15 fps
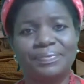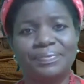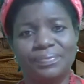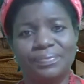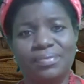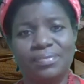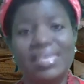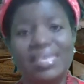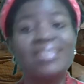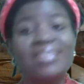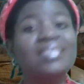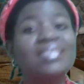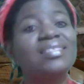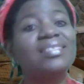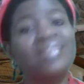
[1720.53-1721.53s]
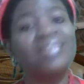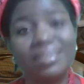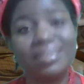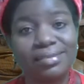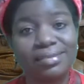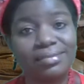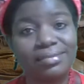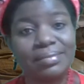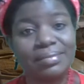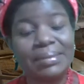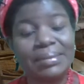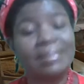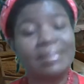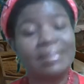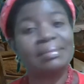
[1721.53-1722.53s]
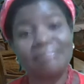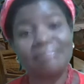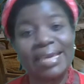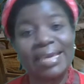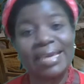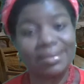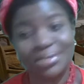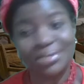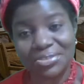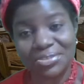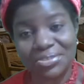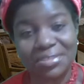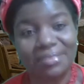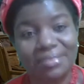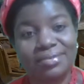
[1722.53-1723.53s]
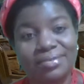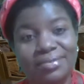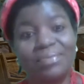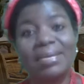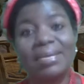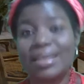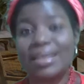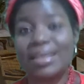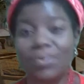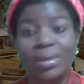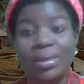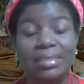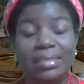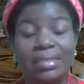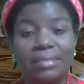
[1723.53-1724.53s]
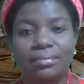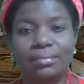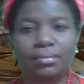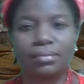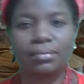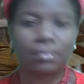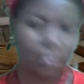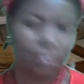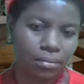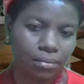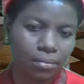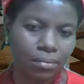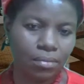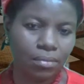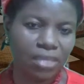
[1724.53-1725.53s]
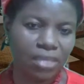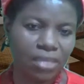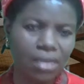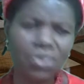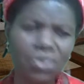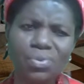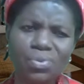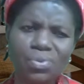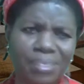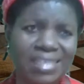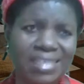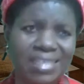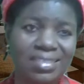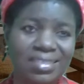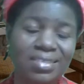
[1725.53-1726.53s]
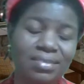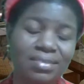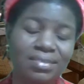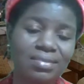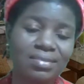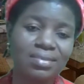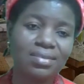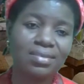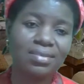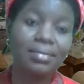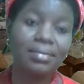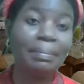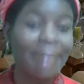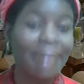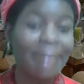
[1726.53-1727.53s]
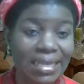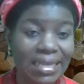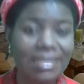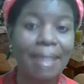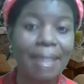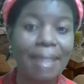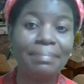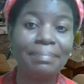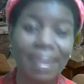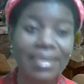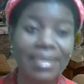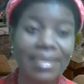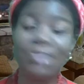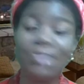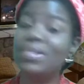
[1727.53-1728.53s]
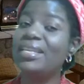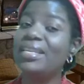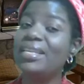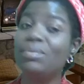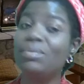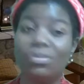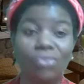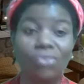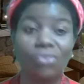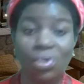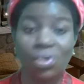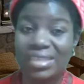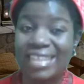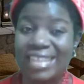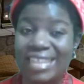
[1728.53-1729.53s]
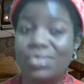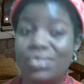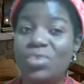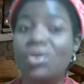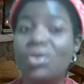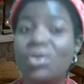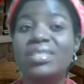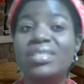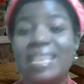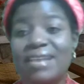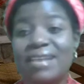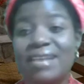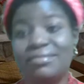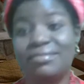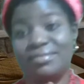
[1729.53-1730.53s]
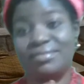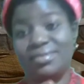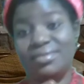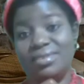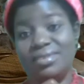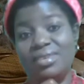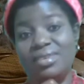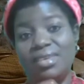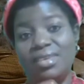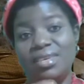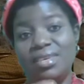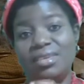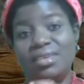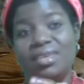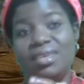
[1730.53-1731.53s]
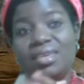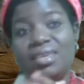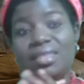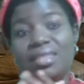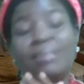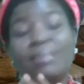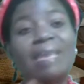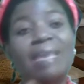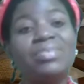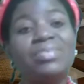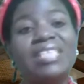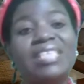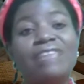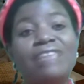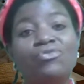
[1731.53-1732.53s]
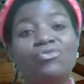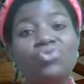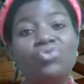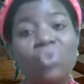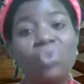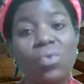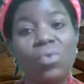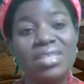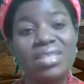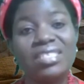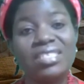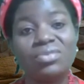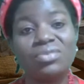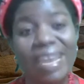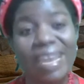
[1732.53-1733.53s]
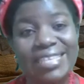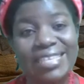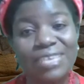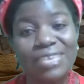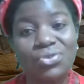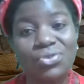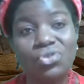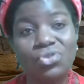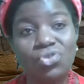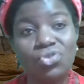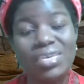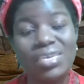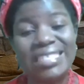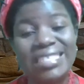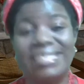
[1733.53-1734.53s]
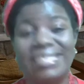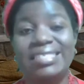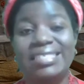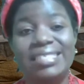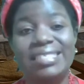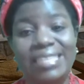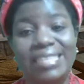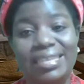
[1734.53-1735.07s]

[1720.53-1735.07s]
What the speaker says: It is still my country, no matter what. So please, I'm begging you in the name of God that we all serve. The Bible says if you know what is right and you don't do it, it is sin.